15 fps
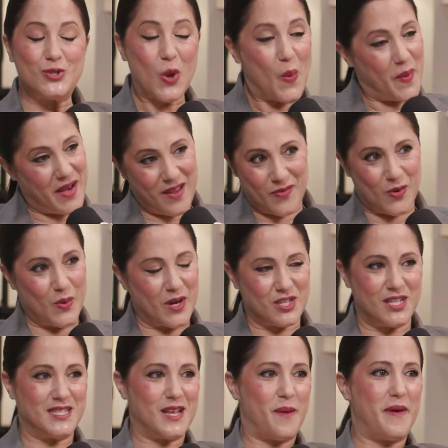so many of the
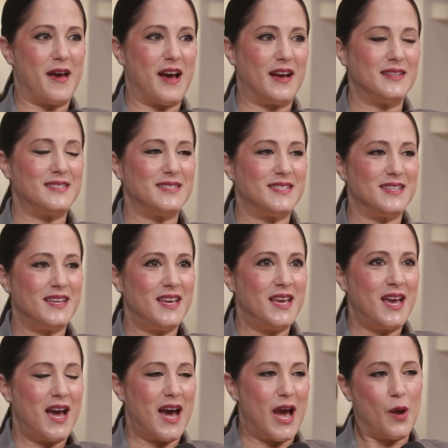questions I've asked.
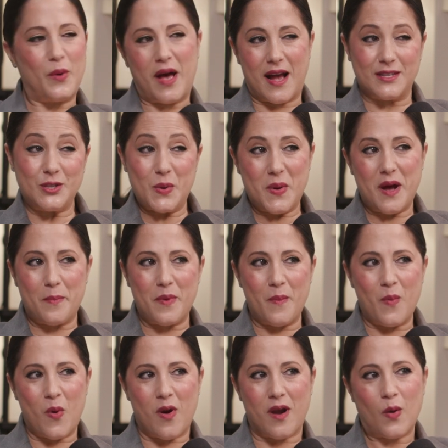I will ask you a couple
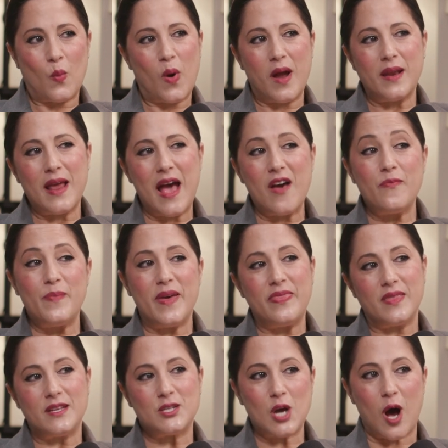more. What have
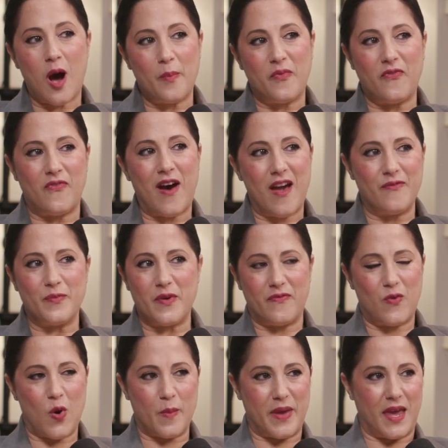been the top 5
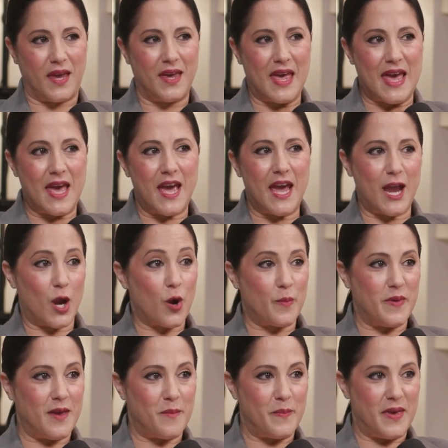performing
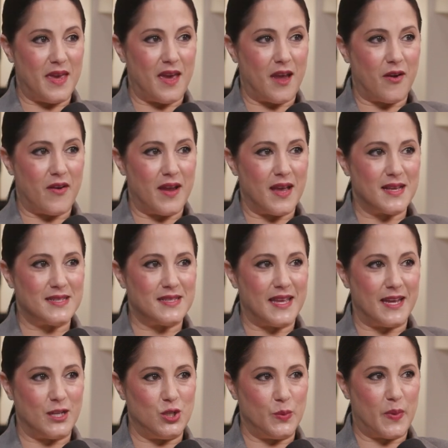Airbnb areas
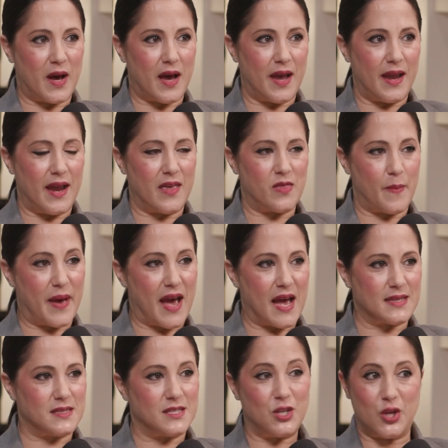in Dubai in the
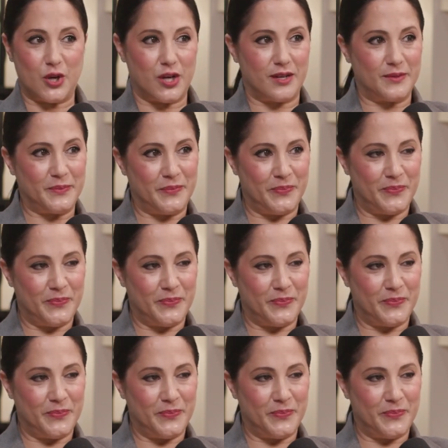past year?